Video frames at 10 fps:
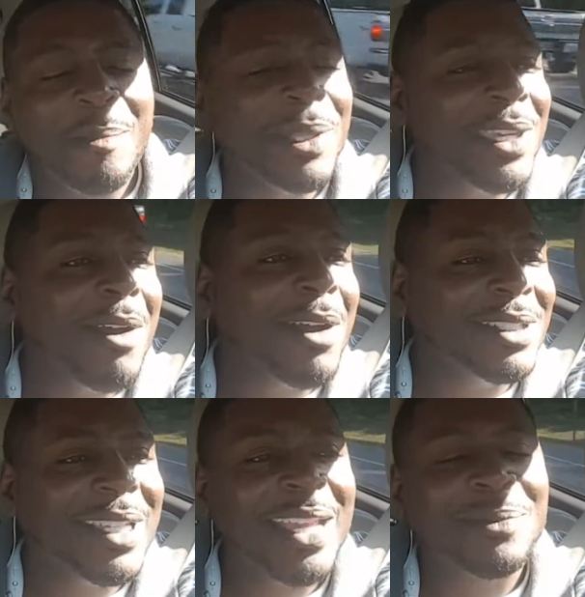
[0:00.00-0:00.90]
But there are
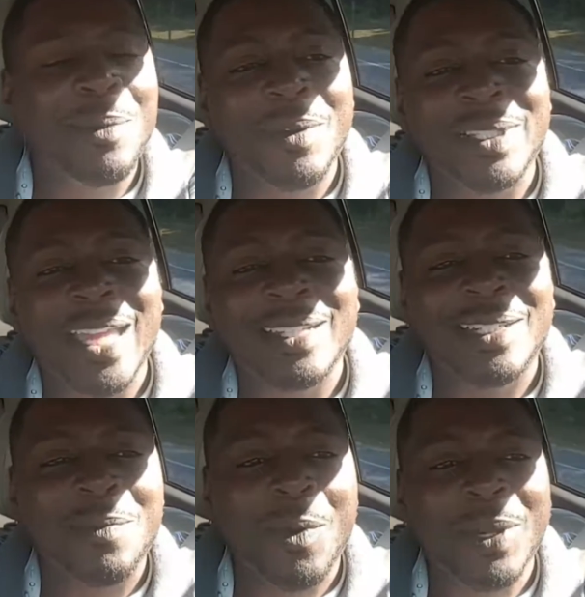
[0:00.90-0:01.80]
states where it's
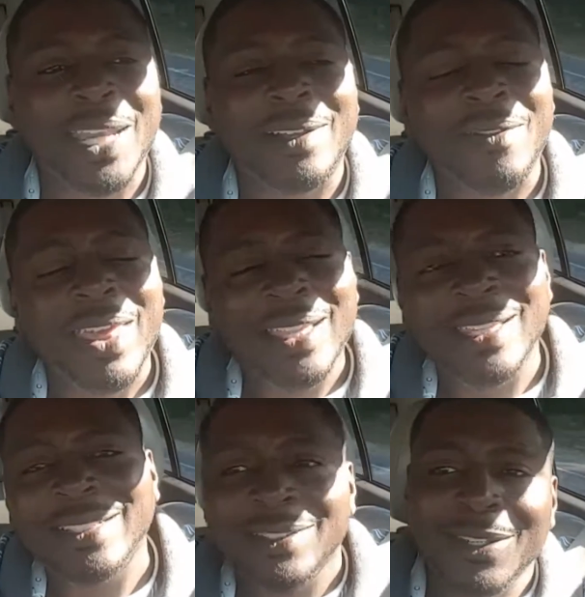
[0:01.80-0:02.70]
actually working.
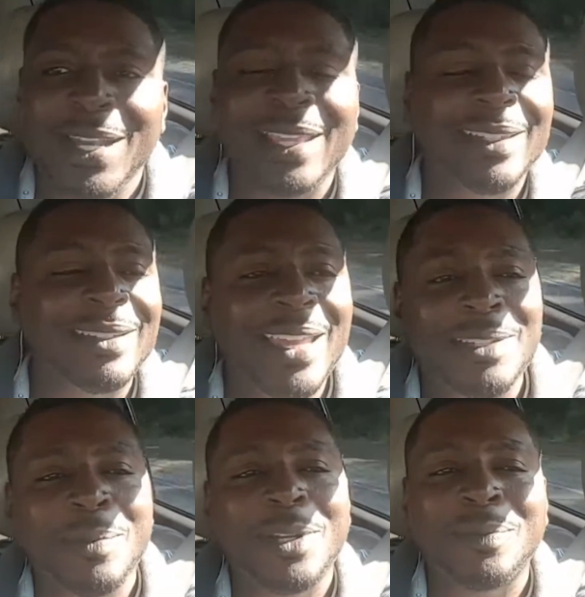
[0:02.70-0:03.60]
Let's look at the
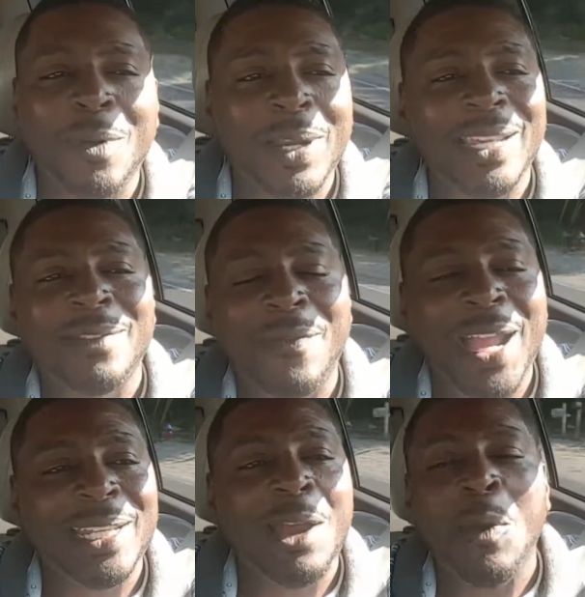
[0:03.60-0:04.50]
states where it's working and
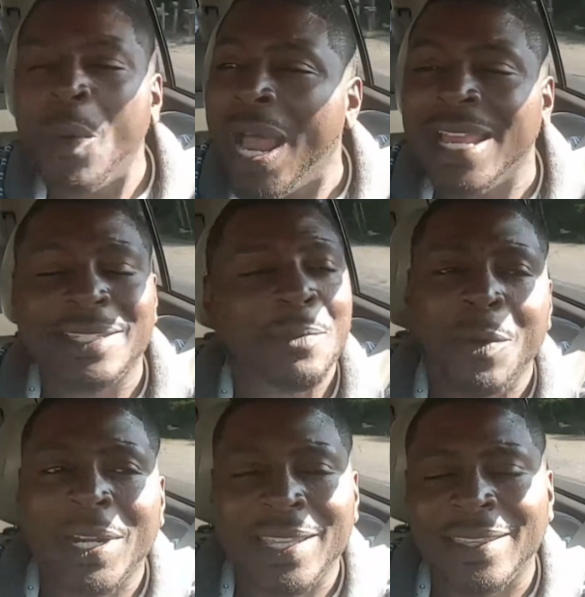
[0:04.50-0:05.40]
find out why is it
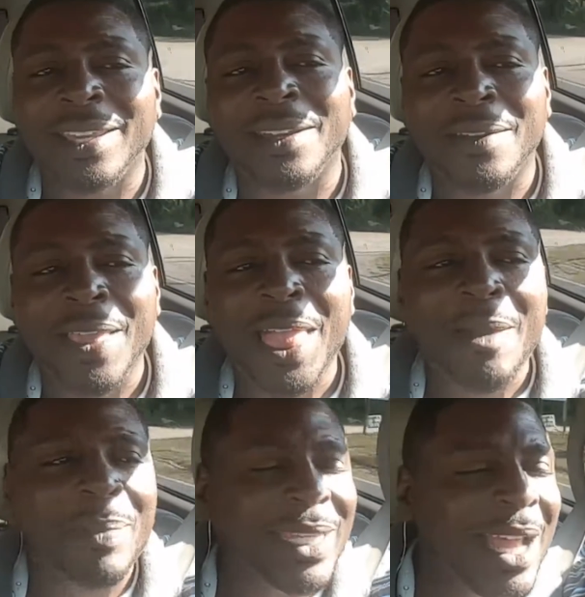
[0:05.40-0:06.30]
working there
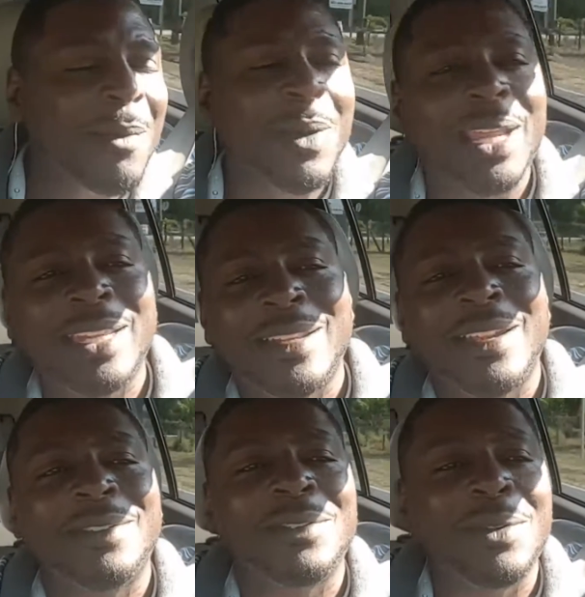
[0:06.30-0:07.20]
but not working in
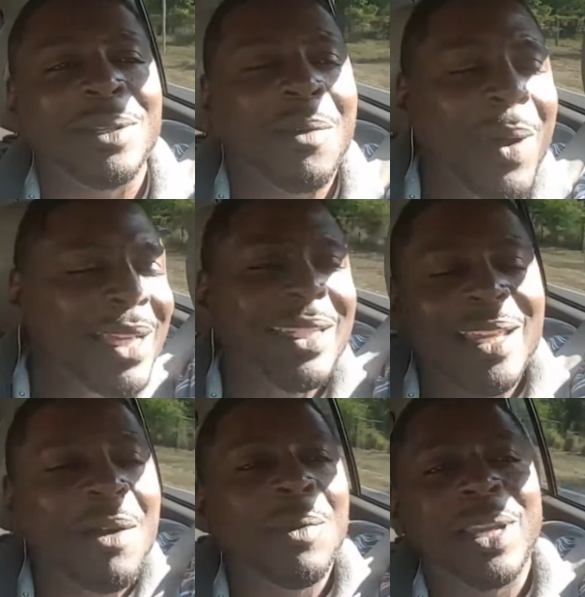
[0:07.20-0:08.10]
Arizona. Why is it
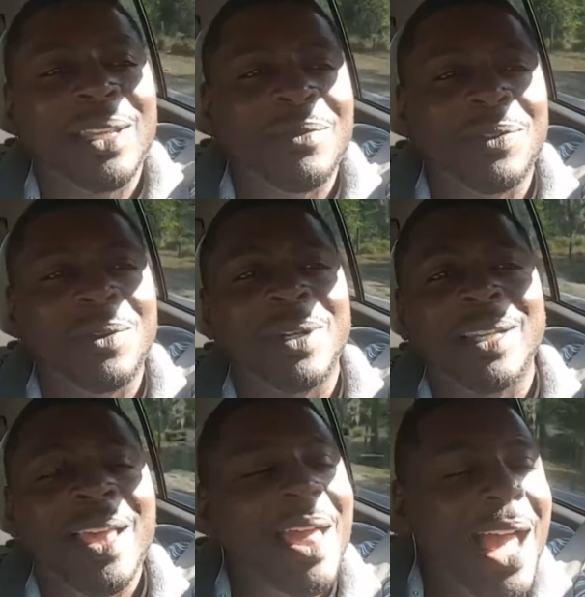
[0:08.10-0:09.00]
not working in Florida?